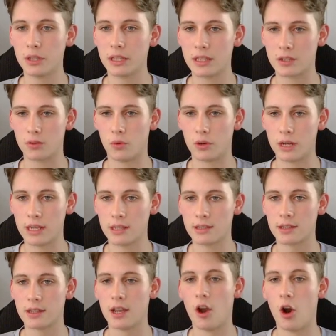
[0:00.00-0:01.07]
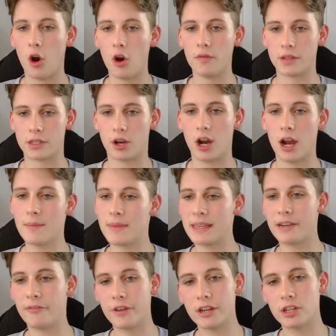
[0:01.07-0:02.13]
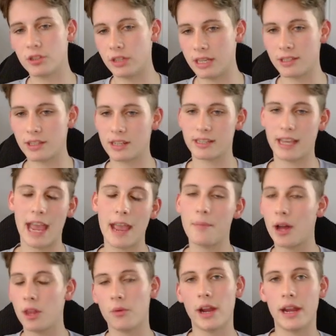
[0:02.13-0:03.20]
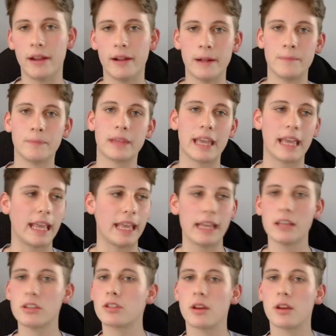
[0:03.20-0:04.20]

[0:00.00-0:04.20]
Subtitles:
this audience over time, and then eventually he's going to say, hey, by the way, here's